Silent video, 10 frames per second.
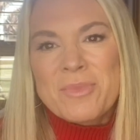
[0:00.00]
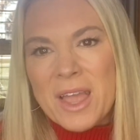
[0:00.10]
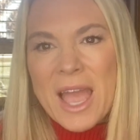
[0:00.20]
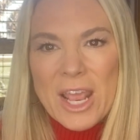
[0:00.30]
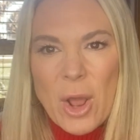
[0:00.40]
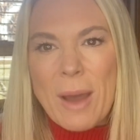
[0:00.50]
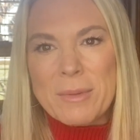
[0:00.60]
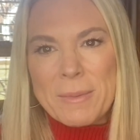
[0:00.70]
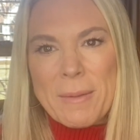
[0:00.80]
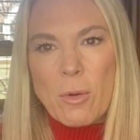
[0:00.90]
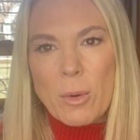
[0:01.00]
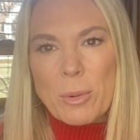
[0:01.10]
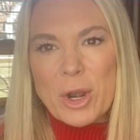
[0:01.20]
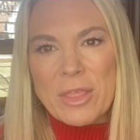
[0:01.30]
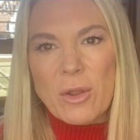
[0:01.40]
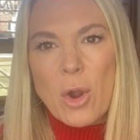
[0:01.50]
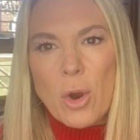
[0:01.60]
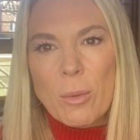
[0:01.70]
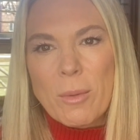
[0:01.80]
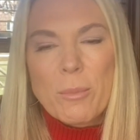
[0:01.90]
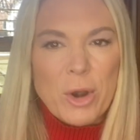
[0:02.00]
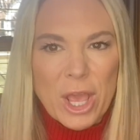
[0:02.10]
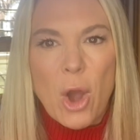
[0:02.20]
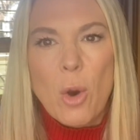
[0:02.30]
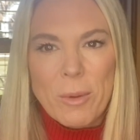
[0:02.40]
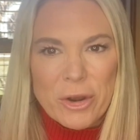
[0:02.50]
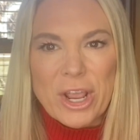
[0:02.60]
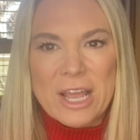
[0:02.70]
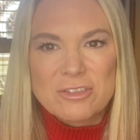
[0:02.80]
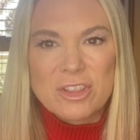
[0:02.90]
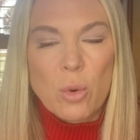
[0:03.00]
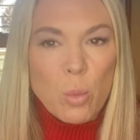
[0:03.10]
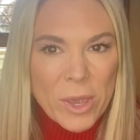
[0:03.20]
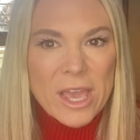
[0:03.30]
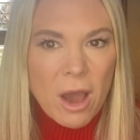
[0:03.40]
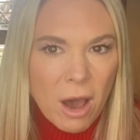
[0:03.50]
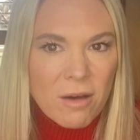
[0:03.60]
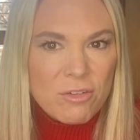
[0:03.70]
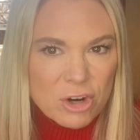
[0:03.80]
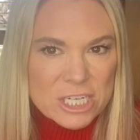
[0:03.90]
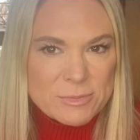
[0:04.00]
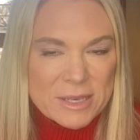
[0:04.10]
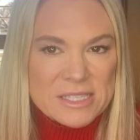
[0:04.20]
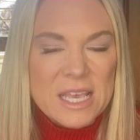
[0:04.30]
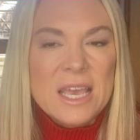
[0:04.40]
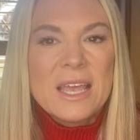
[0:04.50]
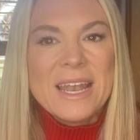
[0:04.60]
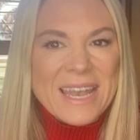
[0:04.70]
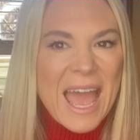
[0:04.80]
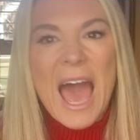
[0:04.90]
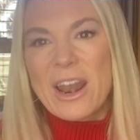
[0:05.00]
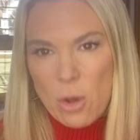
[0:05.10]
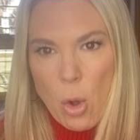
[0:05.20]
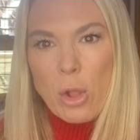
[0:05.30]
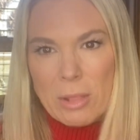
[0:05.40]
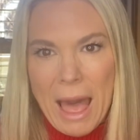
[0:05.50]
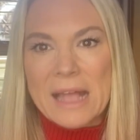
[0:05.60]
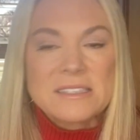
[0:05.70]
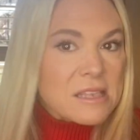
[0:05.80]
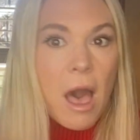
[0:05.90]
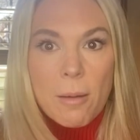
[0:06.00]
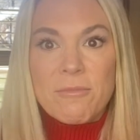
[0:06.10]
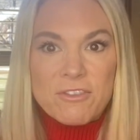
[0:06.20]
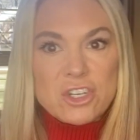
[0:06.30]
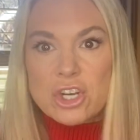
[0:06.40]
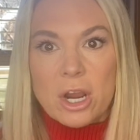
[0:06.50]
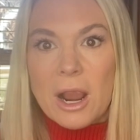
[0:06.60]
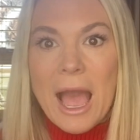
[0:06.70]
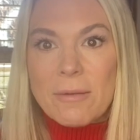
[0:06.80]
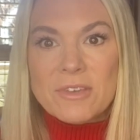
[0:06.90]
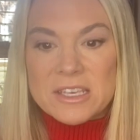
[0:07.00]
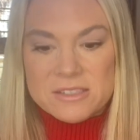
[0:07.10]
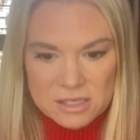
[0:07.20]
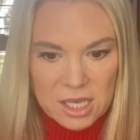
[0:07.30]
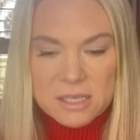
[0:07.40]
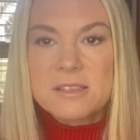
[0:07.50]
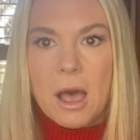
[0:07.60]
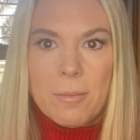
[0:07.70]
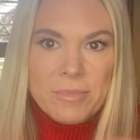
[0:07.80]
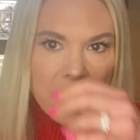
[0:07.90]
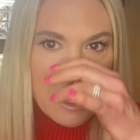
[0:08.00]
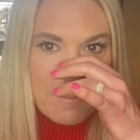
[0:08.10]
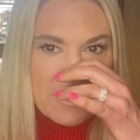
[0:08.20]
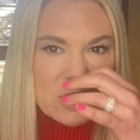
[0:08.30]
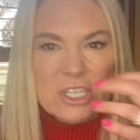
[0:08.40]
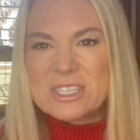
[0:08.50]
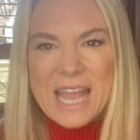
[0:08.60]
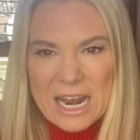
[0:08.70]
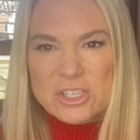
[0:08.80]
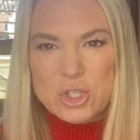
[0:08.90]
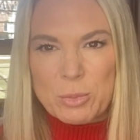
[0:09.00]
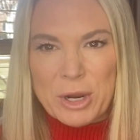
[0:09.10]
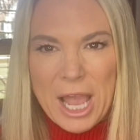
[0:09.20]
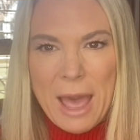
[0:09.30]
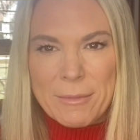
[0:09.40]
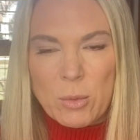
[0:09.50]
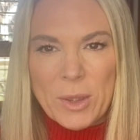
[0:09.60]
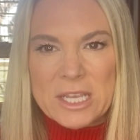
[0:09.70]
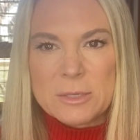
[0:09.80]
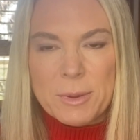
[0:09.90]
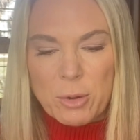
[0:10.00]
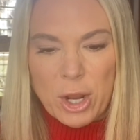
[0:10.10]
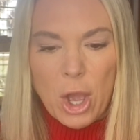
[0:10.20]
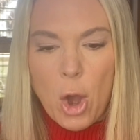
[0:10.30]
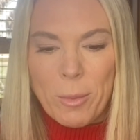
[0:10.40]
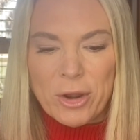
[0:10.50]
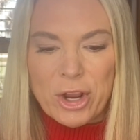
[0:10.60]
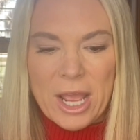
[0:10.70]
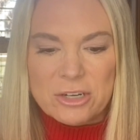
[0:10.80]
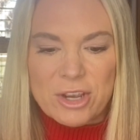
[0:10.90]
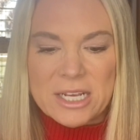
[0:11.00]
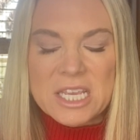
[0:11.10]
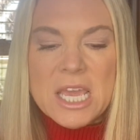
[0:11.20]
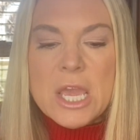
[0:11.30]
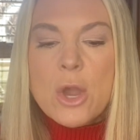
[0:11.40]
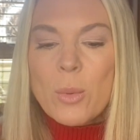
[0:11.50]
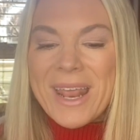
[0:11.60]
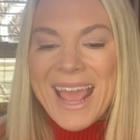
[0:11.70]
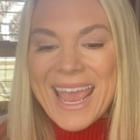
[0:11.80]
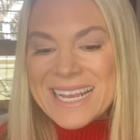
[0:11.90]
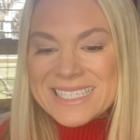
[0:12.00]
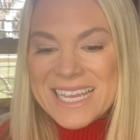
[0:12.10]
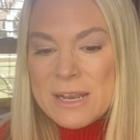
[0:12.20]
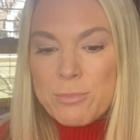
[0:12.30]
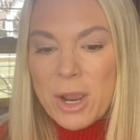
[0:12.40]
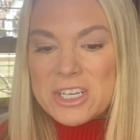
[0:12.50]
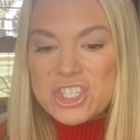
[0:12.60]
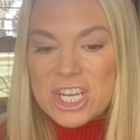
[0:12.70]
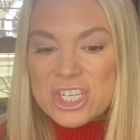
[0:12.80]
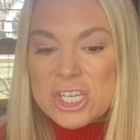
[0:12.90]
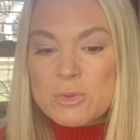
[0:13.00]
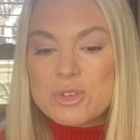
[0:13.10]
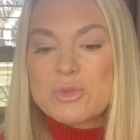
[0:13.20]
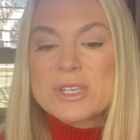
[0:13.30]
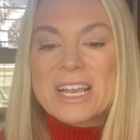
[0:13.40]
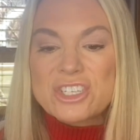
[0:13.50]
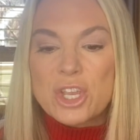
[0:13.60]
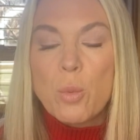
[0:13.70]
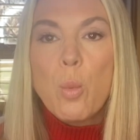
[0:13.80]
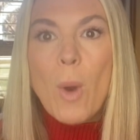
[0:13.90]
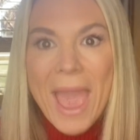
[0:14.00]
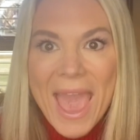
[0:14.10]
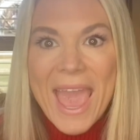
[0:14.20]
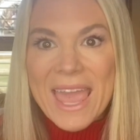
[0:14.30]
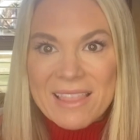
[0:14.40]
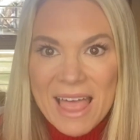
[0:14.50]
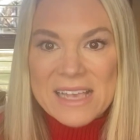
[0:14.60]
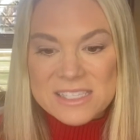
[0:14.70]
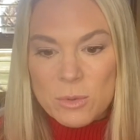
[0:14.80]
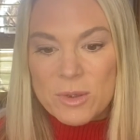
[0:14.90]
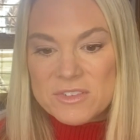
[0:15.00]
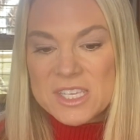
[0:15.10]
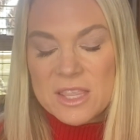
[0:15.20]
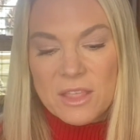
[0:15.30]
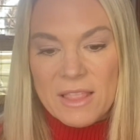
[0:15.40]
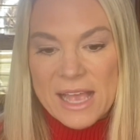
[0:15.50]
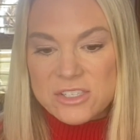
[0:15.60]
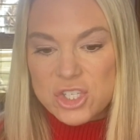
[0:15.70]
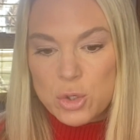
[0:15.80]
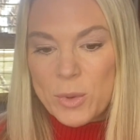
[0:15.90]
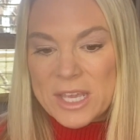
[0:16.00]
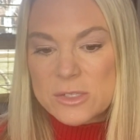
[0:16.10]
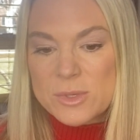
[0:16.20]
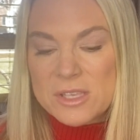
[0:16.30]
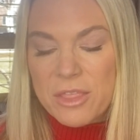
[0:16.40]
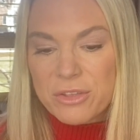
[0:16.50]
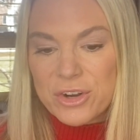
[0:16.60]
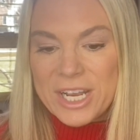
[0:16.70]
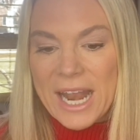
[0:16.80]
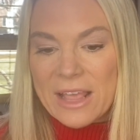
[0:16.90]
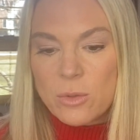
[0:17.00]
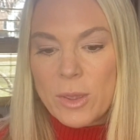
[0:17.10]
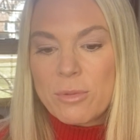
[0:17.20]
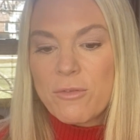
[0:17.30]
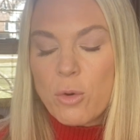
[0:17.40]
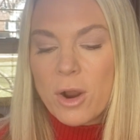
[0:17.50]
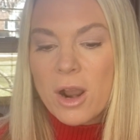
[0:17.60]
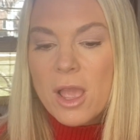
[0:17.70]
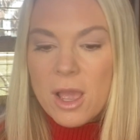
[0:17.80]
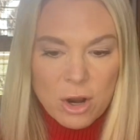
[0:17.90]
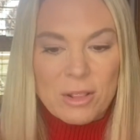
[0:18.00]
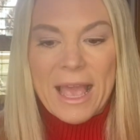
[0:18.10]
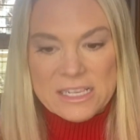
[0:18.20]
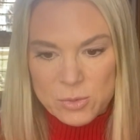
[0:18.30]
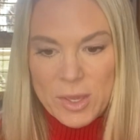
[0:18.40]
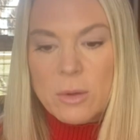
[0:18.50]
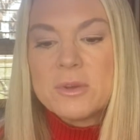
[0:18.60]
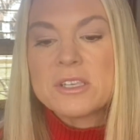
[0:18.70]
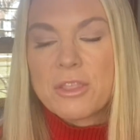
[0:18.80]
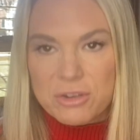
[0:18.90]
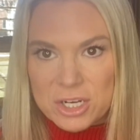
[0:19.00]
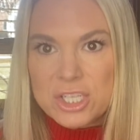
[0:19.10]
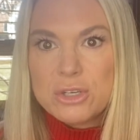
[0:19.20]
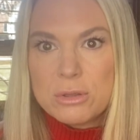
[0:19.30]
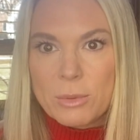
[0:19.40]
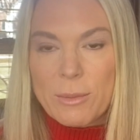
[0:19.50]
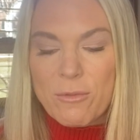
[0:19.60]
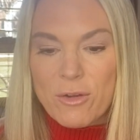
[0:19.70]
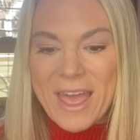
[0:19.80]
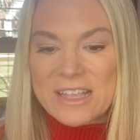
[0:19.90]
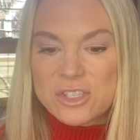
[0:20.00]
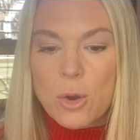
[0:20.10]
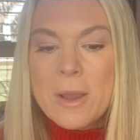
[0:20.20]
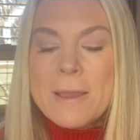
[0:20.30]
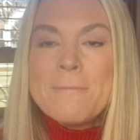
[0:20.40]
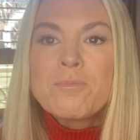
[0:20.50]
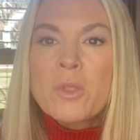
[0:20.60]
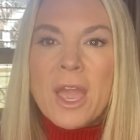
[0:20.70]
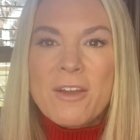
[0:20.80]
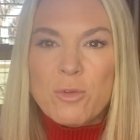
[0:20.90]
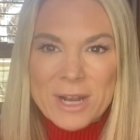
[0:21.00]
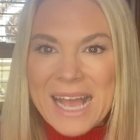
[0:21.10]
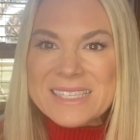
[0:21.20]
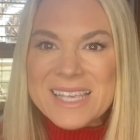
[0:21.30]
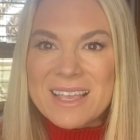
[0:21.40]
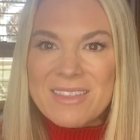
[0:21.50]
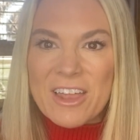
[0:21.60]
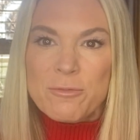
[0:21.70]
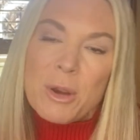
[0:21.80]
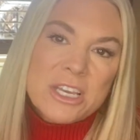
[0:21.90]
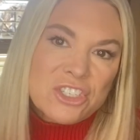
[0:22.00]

how many people were putting a home under contract the week of Christmas? Not a whole lot. Some, for sure, obviously, some, but just not a super common week to be putting a home under contract. We had 18 price changes, which was actually way less than we've seen the last 2 weeks. We saw 39 the week before, or last week, and we saw 32 the week before that. So if we're not seeing a lot of price